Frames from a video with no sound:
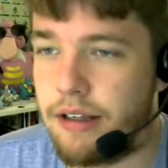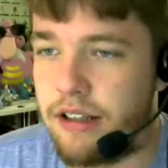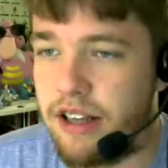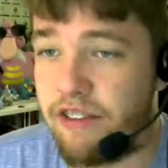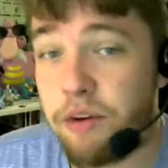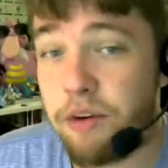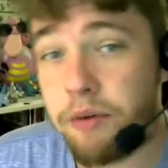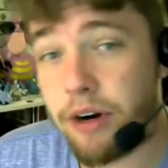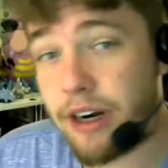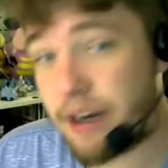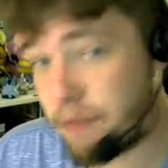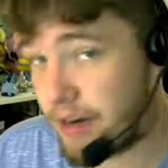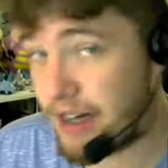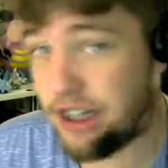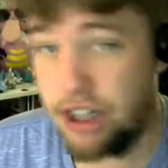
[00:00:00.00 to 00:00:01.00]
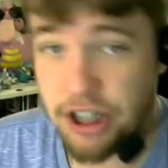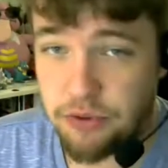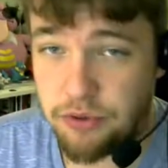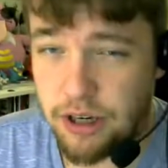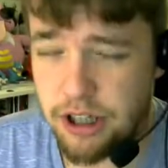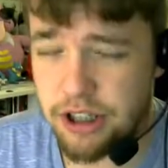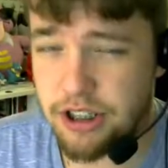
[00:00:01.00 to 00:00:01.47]
If you or anybody chance
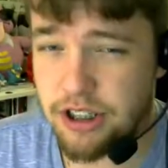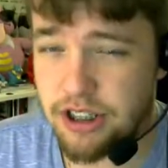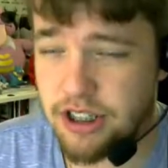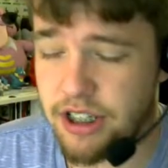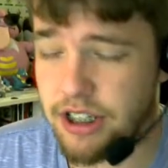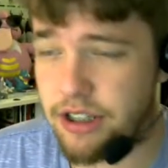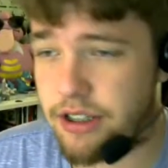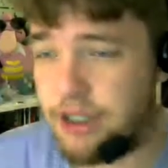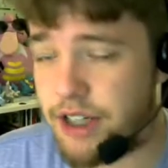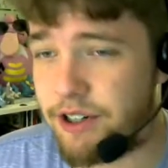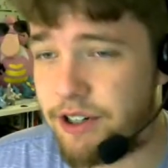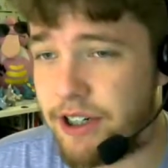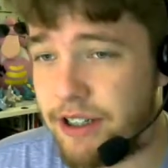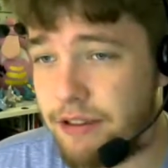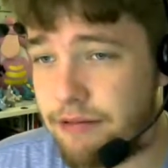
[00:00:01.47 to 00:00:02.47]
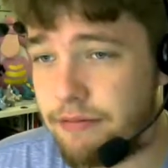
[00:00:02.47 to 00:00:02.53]
watching this, Sierra,